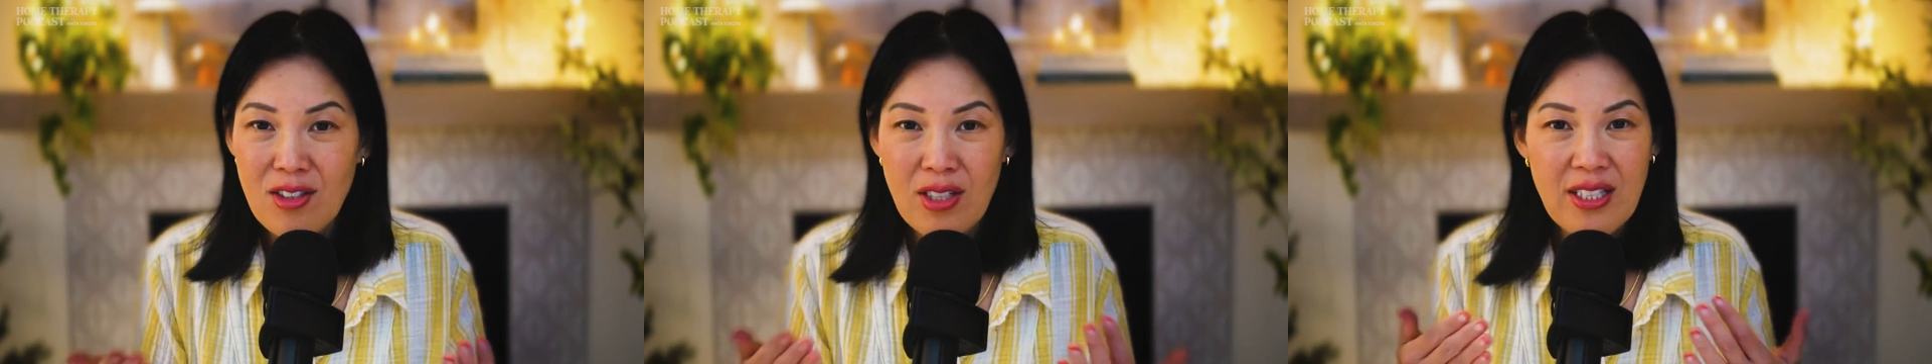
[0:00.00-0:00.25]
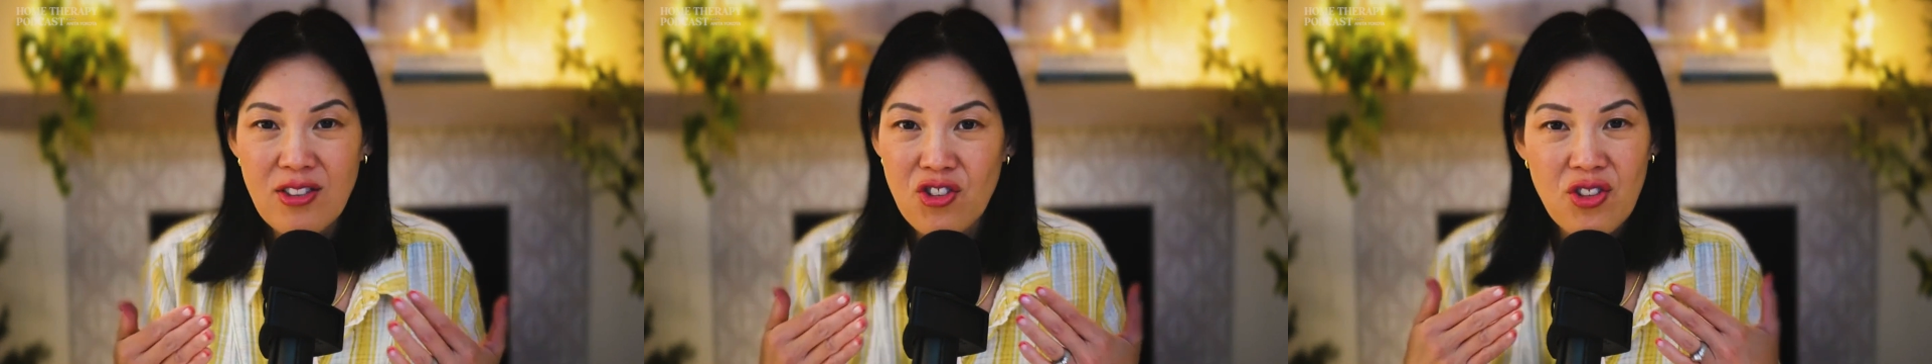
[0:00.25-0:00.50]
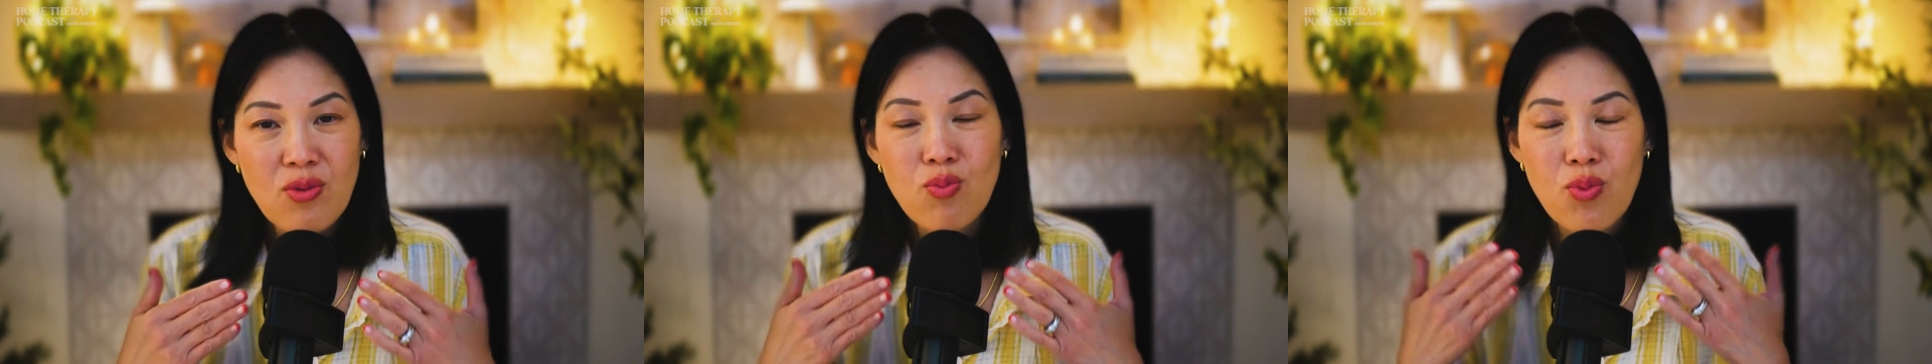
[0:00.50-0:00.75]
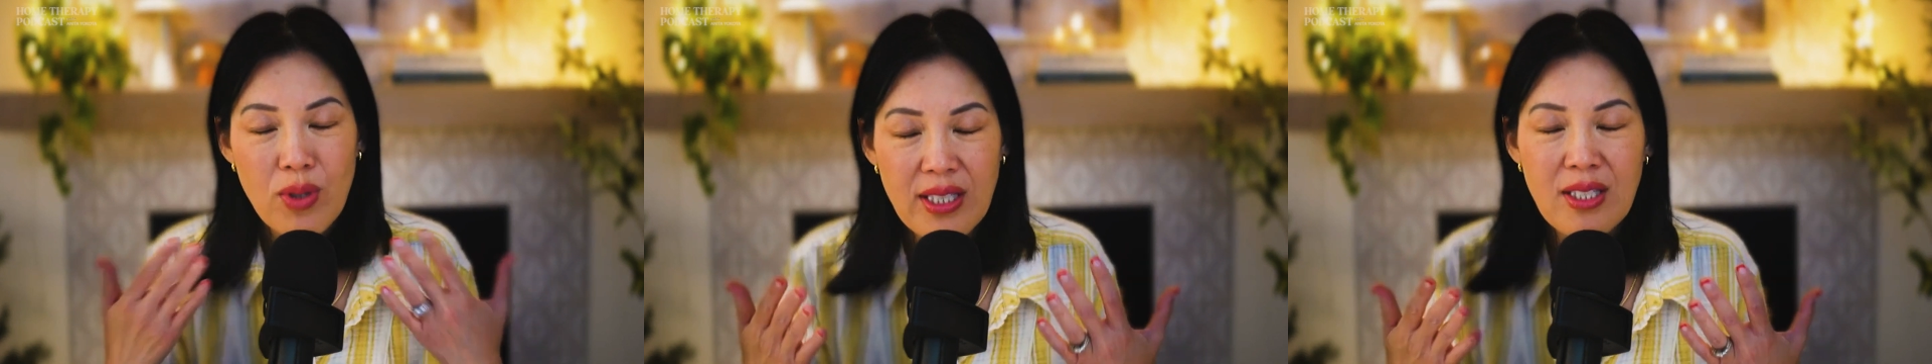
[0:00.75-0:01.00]
It's just
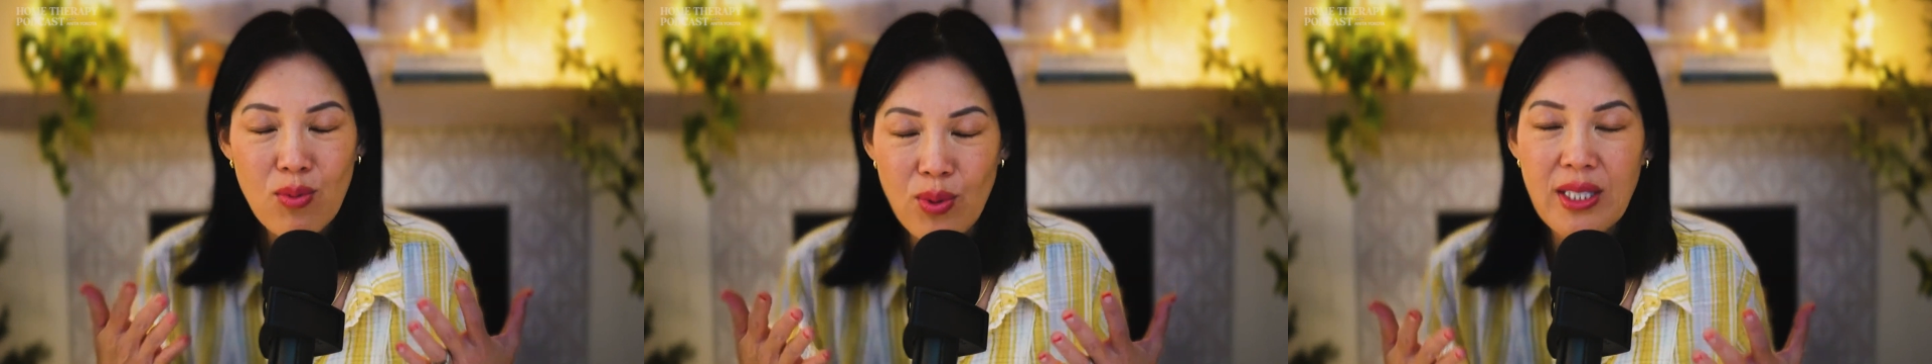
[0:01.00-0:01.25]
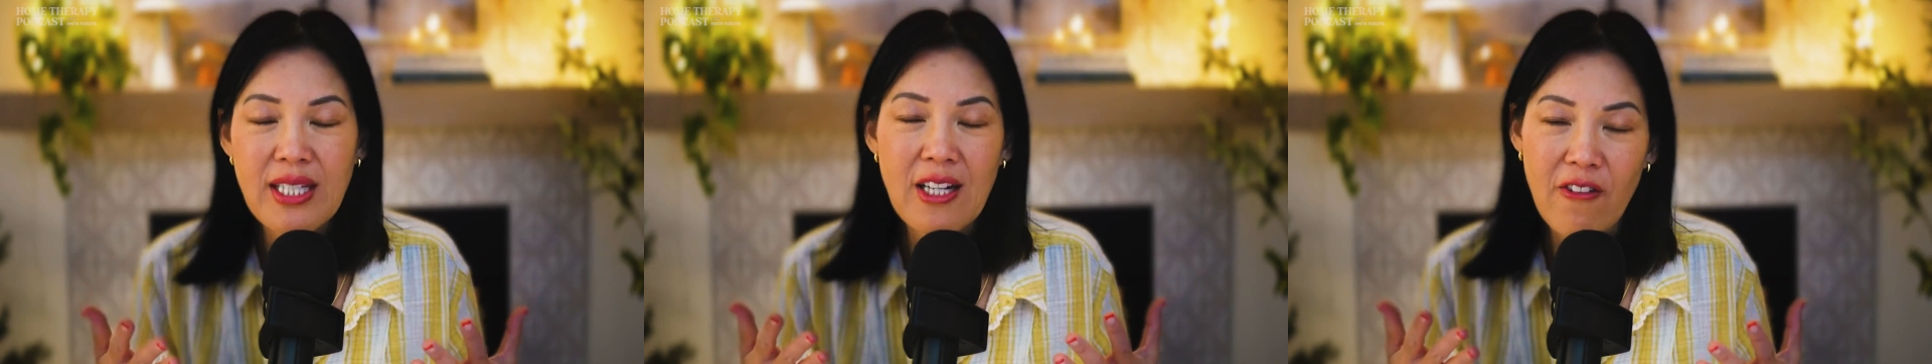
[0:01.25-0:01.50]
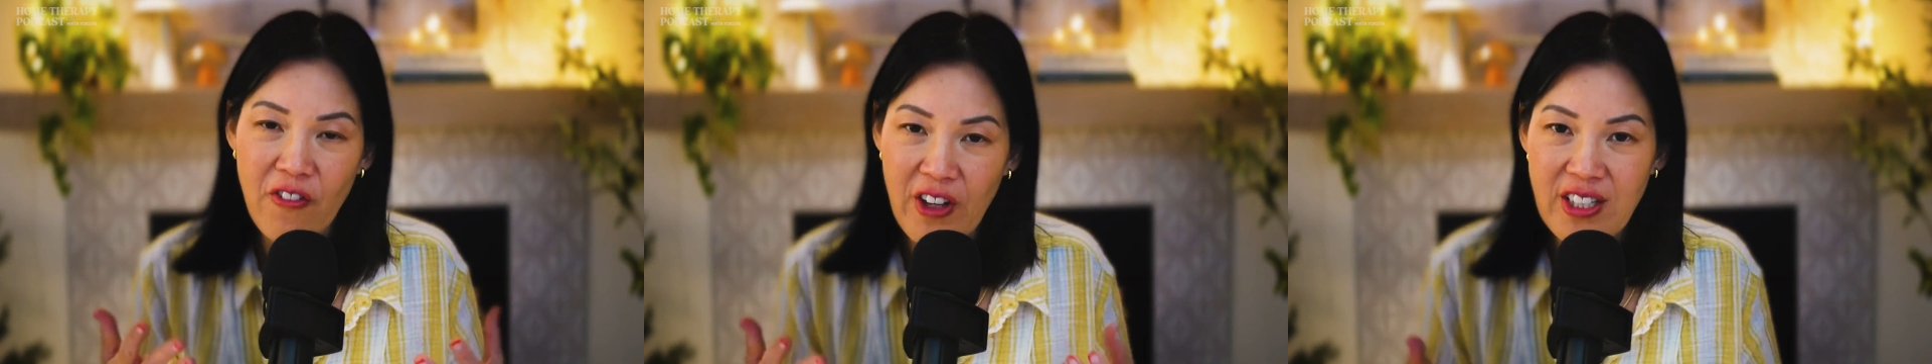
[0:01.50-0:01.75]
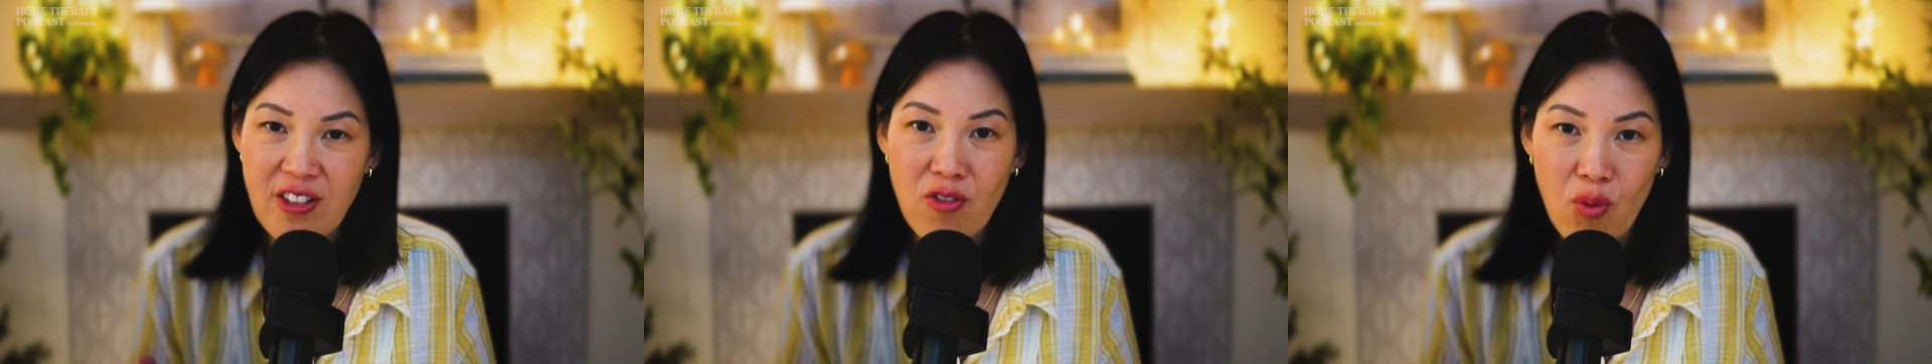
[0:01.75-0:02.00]
really, really an effective